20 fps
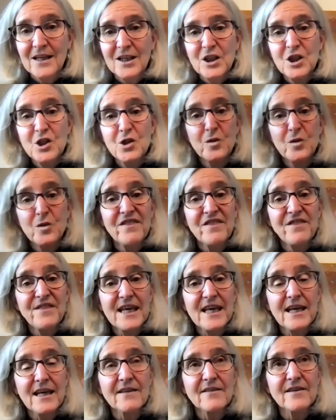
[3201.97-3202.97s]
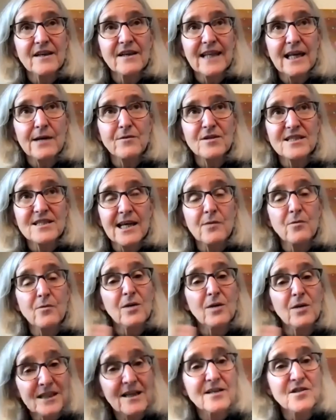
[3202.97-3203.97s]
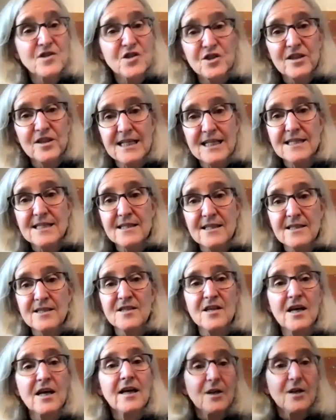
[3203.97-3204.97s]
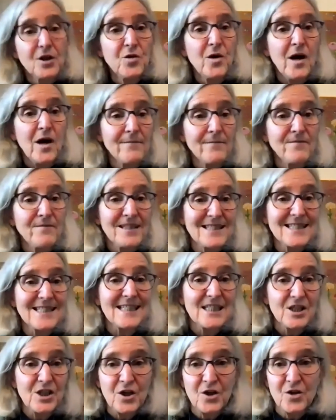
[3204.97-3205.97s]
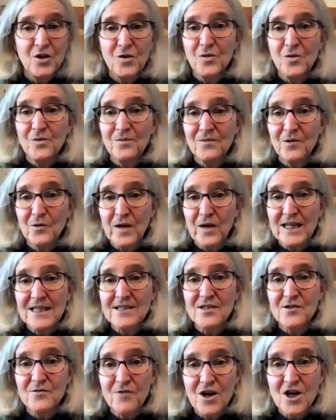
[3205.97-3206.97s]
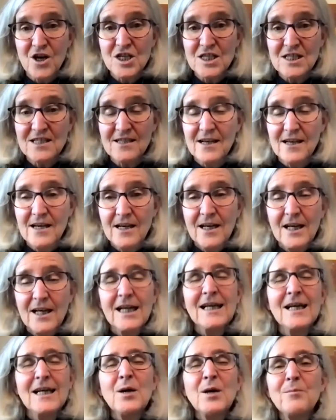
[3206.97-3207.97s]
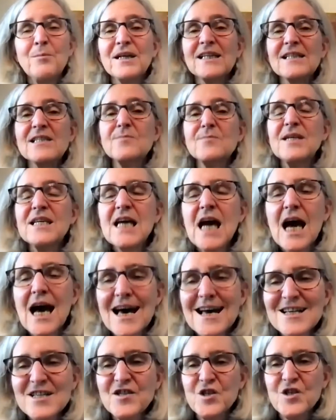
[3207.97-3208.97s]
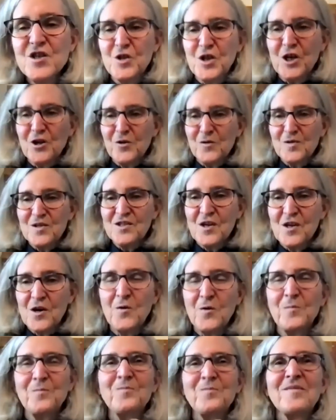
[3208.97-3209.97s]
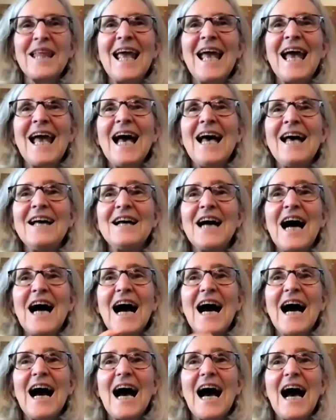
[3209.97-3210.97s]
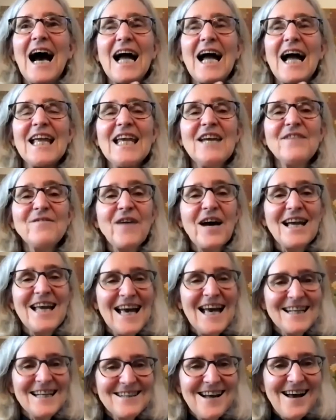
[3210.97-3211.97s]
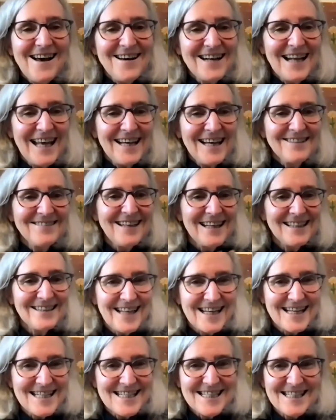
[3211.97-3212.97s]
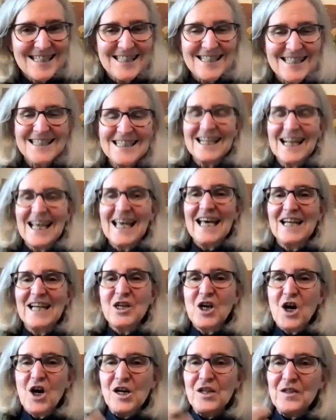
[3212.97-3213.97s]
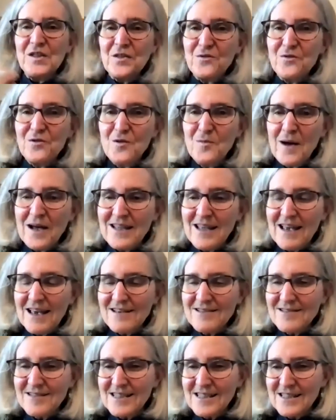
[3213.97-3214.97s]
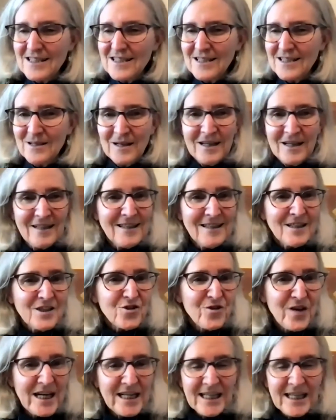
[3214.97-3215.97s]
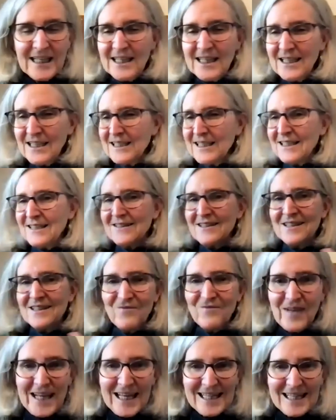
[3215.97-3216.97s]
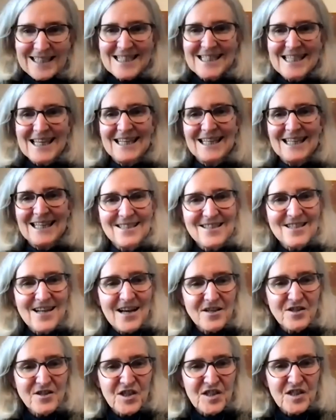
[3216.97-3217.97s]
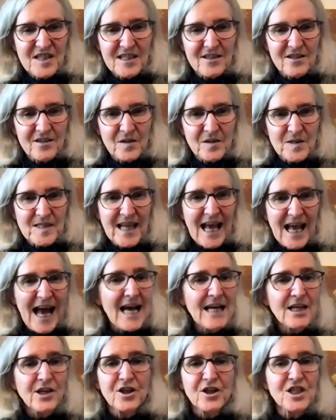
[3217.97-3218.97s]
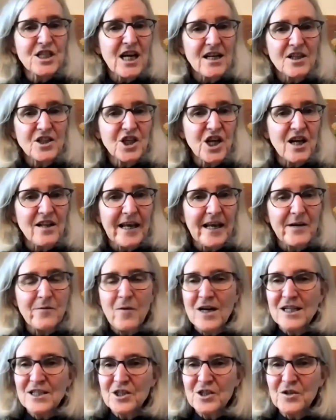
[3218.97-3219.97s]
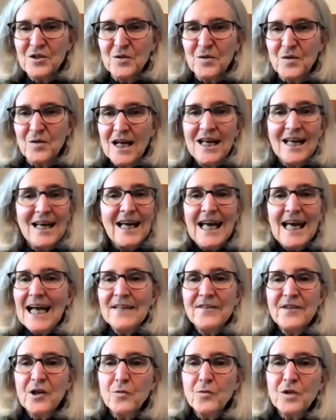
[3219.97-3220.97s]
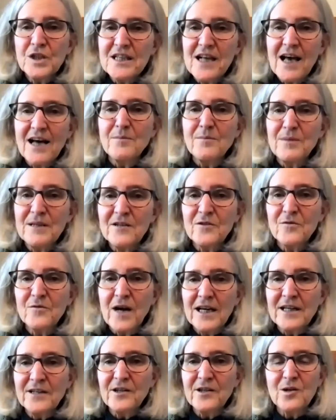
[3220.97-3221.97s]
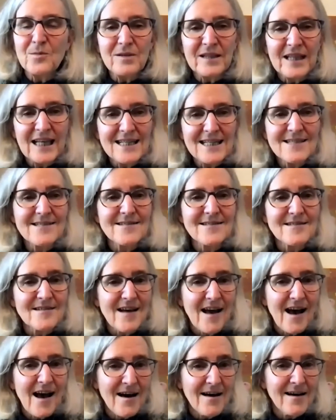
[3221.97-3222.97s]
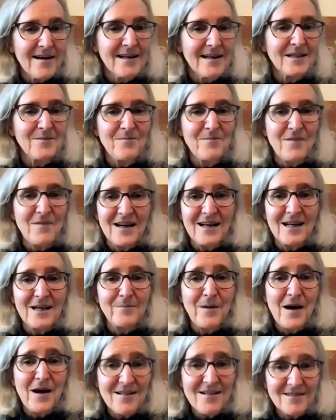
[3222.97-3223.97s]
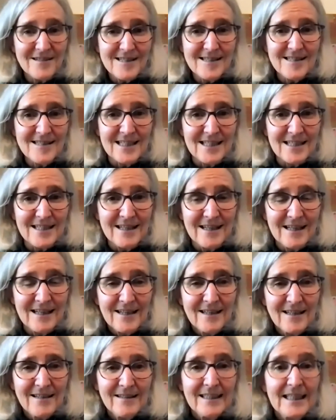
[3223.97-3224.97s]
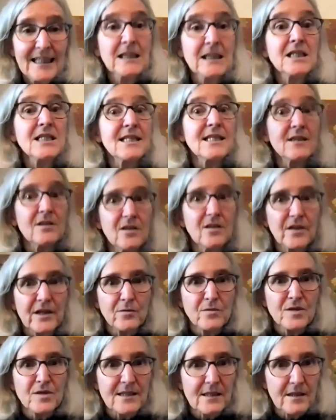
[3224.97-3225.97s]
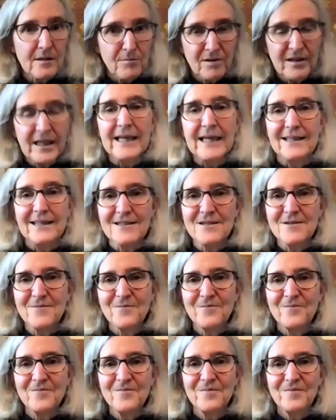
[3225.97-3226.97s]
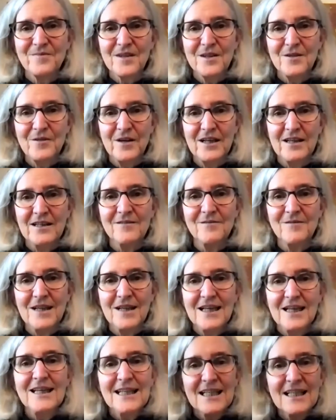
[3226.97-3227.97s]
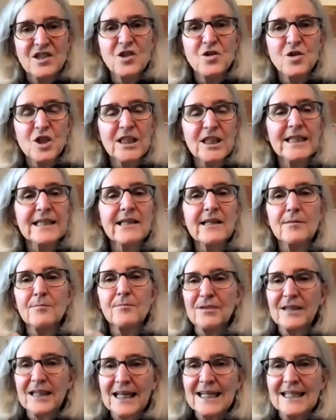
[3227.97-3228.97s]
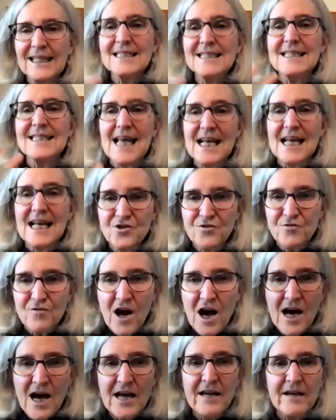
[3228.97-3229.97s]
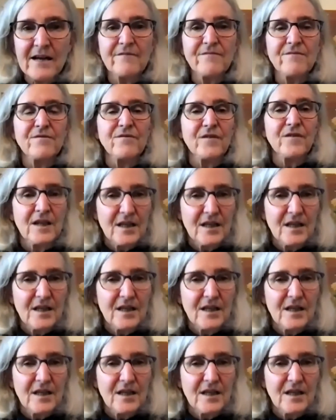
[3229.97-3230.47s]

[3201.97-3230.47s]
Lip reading: You would think that they would say, well, because you're licensed, you obviously know the rights and wrongs, but it's because you know. So if I had not had that license and I had gone through my SE training and in the advance getting the touch skills, I could touch all I want to, and there would not be a rider placed on my policy until there was a complaint, right? It's usually complaints that drive,